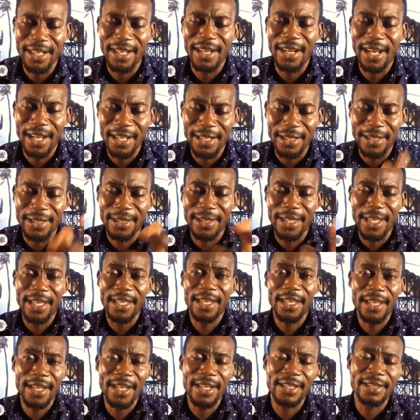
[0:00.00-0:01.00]
And I
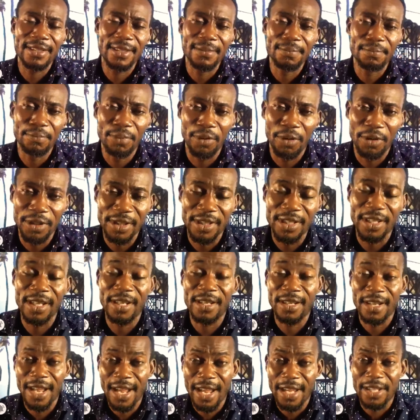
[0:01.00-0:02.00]
think it's
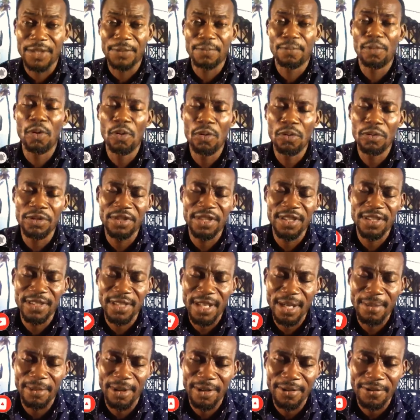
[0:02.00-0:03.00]
important I expose
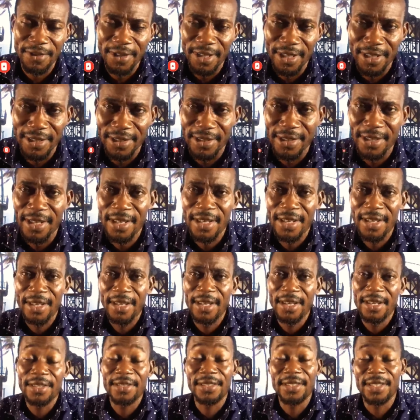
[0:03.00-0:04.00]
some of these
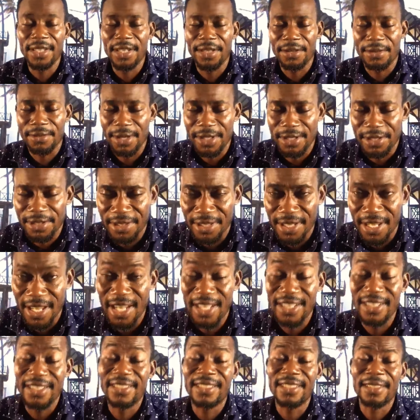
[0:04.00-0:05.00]
secrets here.
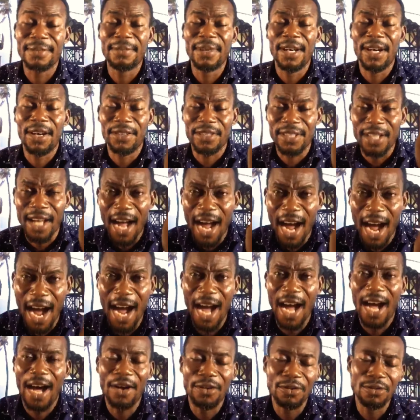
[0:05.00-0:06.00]
And it's about
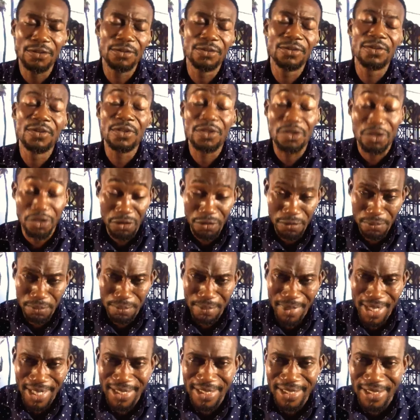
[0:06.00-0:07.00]
how to
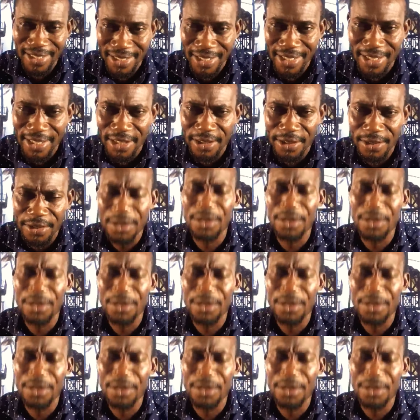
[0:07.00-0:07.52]
meditate.